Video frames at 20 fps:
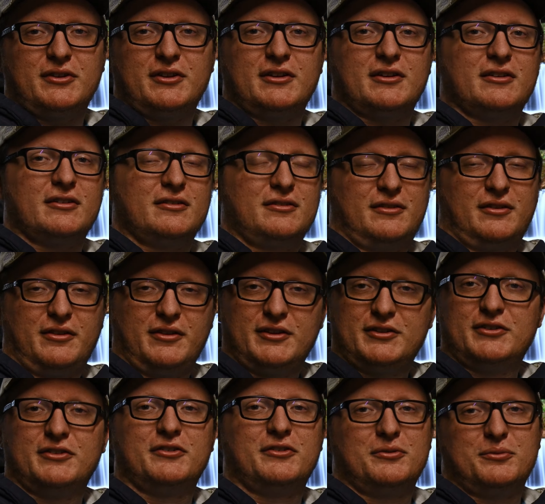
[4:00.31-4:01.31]
then
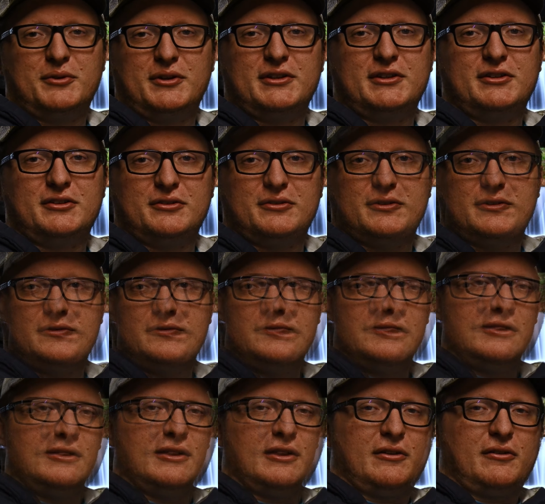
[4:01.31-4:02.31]
this is the way to do it.
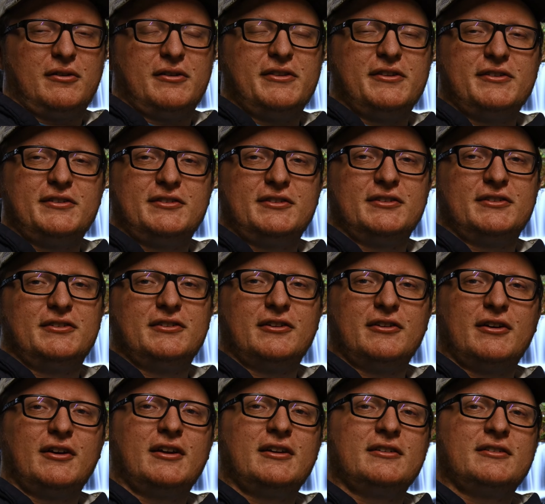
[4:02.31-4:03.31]
Now, this does
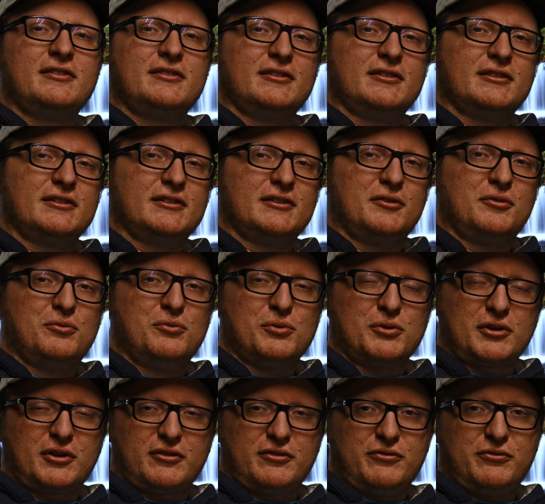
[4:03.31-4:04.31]
not uh,
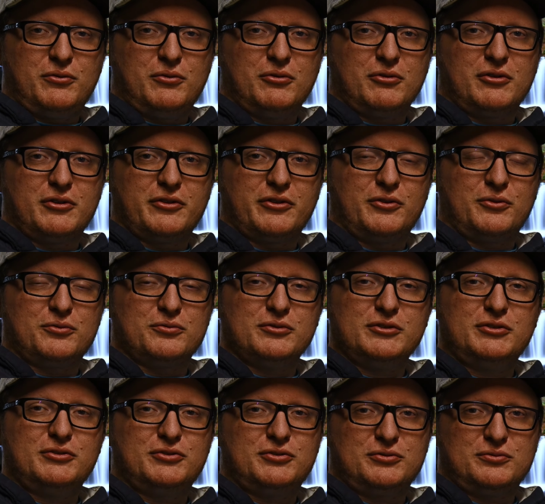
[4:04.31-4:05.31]
work for the
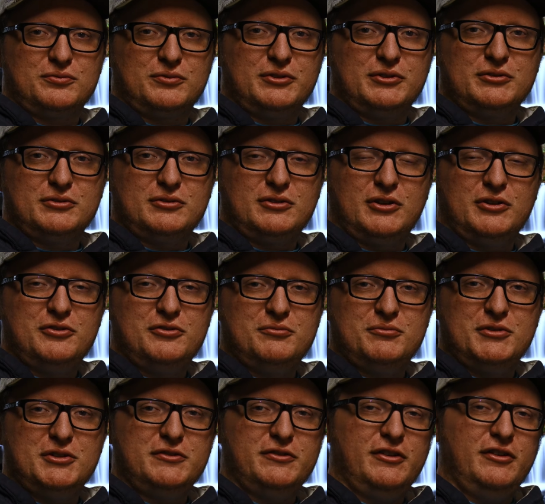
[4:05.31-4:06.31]
reel-to-reel -reel
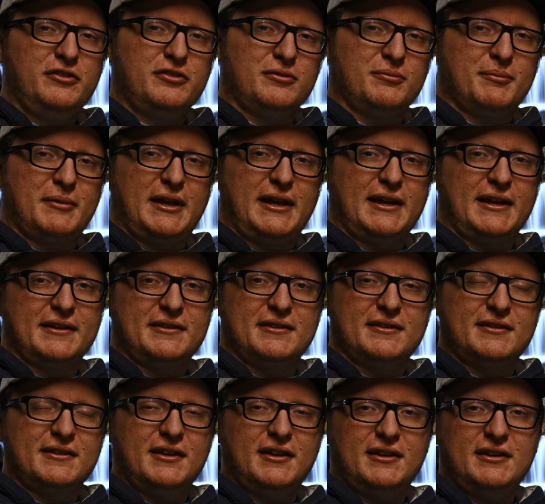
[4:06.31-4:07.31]
home movies from back in
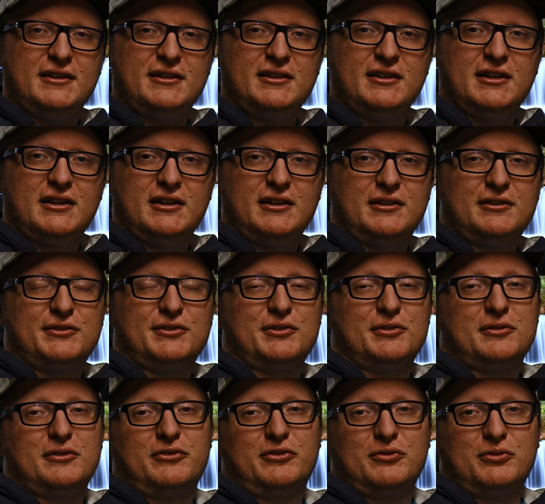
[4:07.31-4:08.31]
the day, so
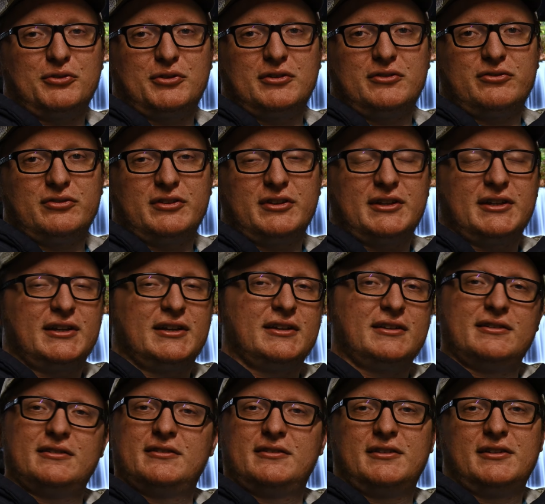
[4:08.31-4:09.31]
if you're looking for
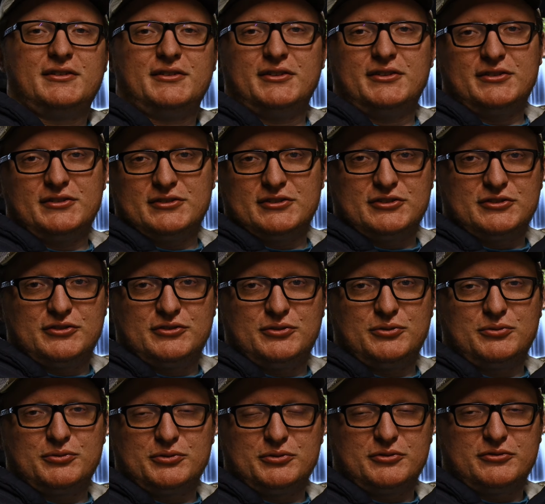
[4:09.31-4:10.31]
that, this isn't a
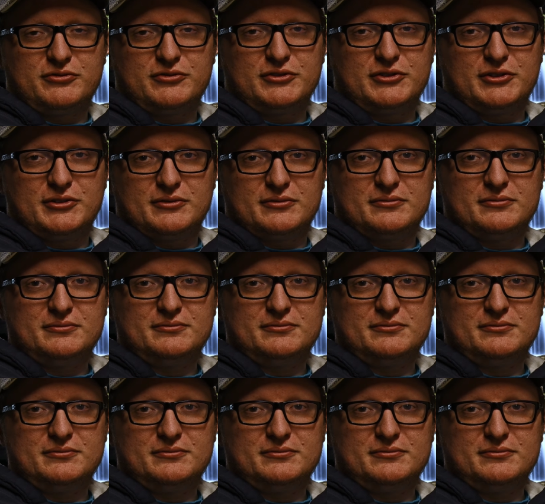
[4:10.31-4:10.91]
tutorial for you.